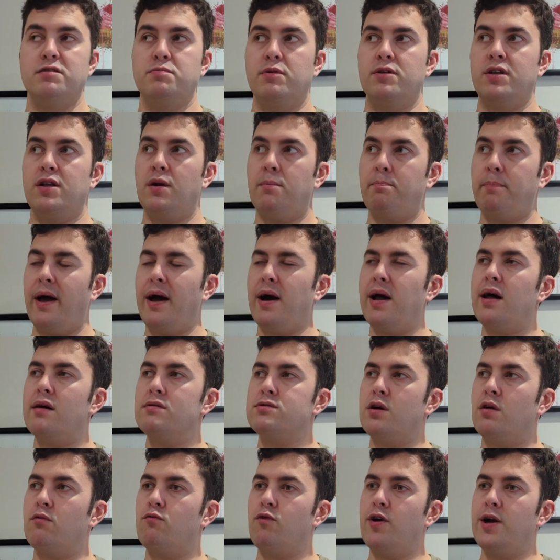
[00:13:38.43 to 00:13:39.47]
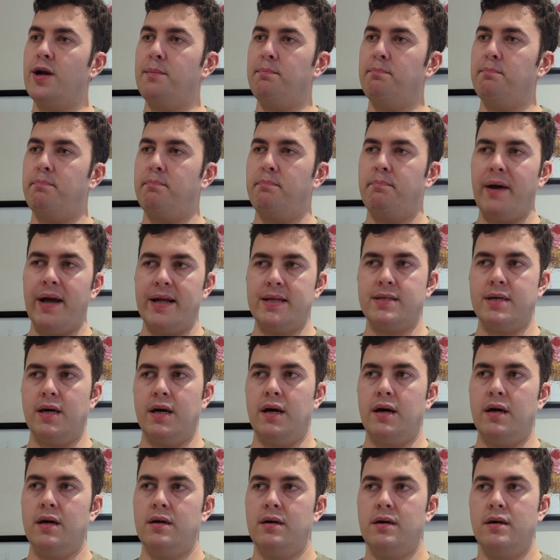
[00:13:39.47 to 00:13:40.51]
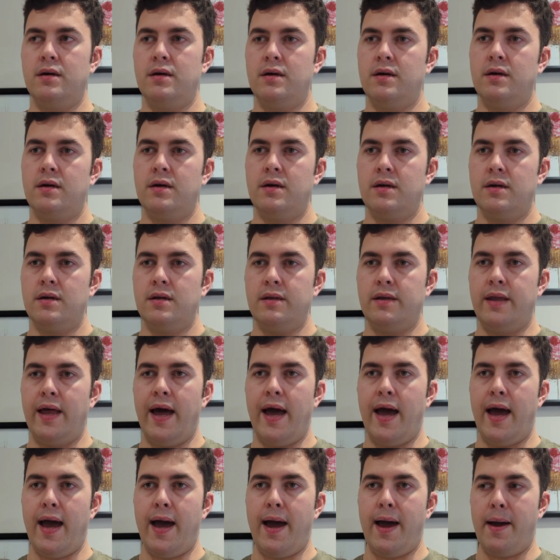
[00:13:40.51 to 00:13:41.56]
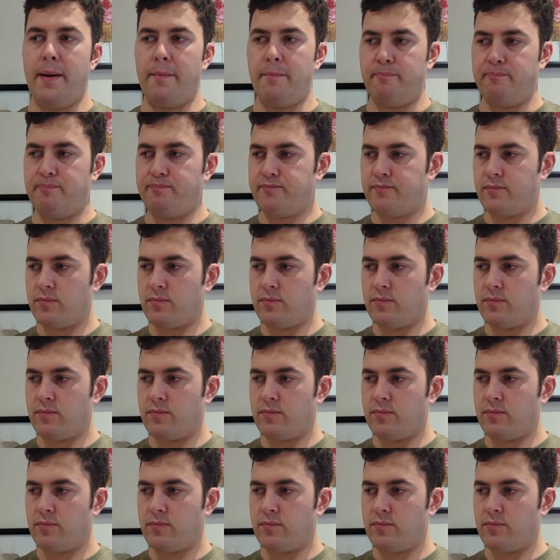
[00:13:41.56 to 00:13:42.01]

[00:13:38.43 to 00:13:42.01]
but pale ales aren't really bitter. They're